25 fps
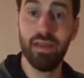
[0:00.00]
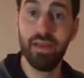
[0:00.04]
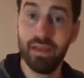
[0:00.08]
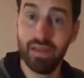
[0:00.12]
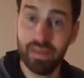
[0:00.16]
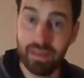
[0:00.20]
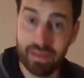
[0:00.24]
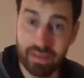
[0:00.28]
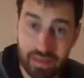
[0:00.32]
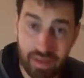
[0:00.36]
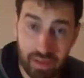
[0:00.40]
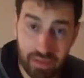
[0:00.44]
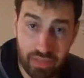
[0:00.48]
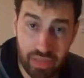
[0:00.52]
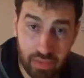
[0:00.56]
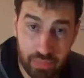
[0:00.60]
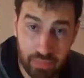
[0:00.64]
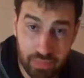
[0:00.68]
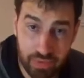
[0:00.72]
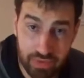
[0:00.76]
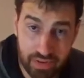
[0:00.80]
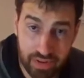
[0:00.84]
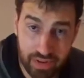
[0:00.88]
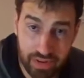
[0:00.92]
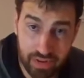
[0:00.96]
Now that we're
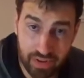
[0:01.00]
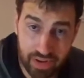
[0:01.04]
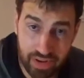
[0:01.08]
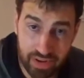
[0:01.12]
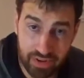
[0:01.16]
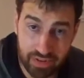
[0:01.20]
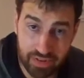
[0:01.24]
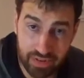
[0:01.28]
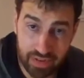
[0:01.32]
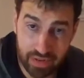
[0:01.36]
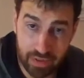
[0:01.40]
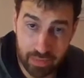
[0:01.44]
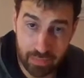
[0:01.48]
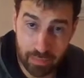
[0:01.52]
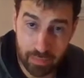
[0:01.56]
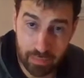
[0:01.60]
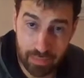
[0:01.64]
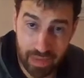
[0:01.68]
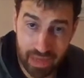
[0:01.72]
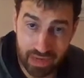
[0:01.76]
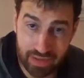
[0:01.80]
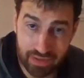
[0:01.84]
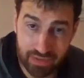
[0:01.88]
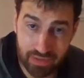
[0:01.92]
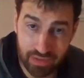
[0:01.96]
done ironing,
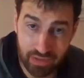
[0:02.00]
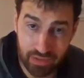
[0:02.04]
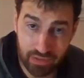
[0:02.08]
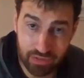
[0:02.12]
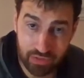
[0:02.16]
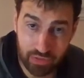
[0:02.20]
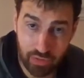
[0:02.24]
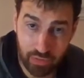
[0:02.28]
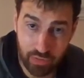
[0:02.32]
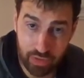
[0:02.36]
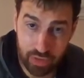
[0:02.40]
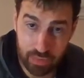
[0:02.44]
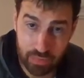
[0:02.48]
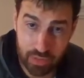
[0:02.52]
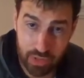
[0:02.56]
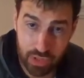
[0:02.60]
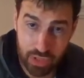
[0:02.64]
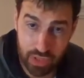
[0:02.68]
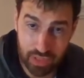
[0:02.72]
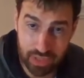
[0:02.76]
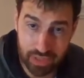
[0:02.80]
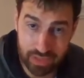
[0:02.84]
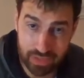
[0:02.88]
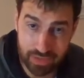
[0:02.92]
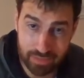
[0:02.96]
back to the sewing
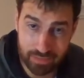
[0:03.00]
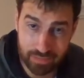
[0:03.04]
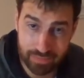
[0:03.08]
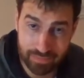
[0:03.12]
machine.